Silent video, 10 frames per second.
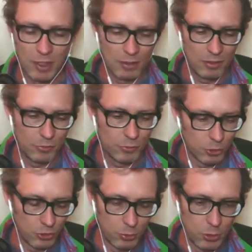
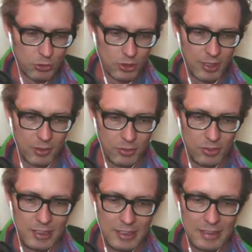first approach I have
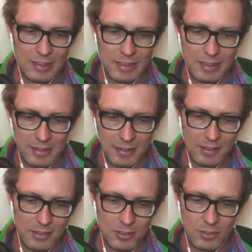seen
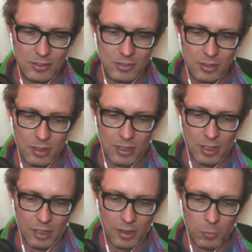is
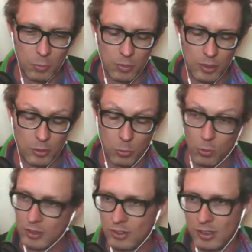a one
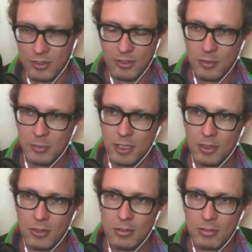sentence
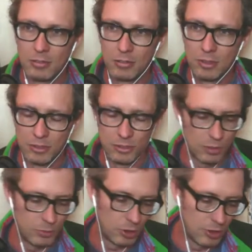email. The
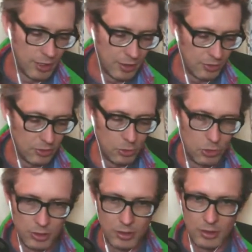subject line is
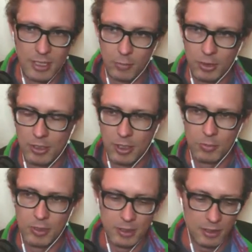usually the name of the
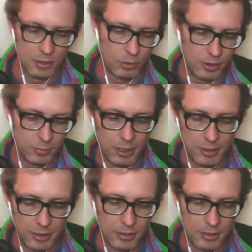company that you're emailing,